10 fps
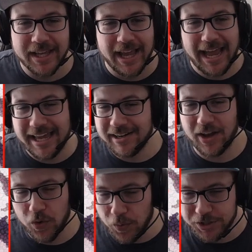And
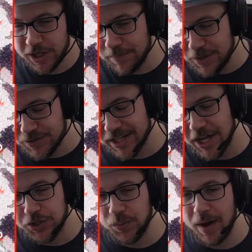of course, it can be used to
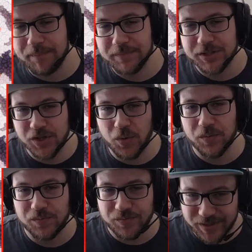catch you up. So
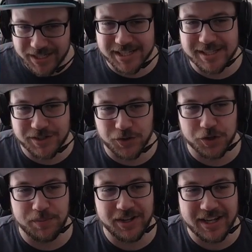this is the surge
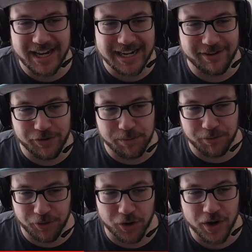ability that I definitely
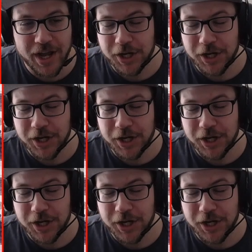prefer.